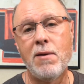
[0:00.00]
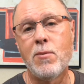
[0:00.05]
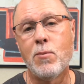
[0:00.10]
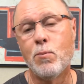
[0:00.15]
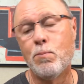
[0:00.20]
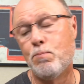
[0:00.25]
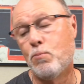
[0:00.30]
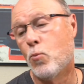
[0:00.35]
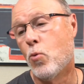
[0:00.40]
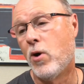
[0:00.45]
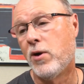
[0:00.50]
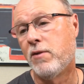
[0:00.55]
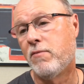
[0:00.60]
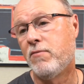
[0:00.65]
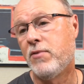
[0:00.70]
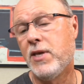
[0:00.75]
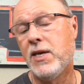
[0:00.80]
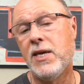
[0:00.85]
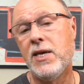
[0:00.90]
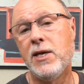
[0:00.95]
One of
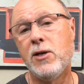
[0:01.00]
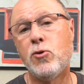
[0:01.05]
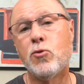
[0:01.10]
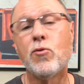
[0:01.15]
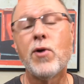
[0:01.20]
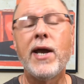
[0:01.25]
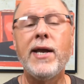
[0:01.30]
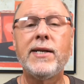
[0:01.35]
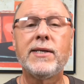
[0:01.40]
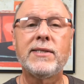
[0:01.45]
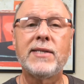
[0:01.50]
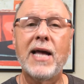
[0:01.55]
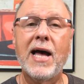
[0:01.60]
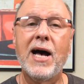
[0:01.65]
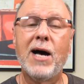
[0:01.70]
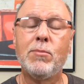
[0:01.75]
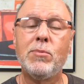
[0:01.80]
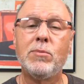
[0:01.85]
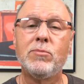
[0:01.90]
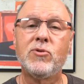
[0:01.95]
the greatest
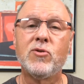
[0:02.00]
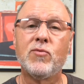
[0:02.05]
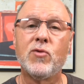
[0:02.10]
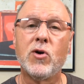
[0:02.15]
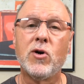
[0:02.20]
albums of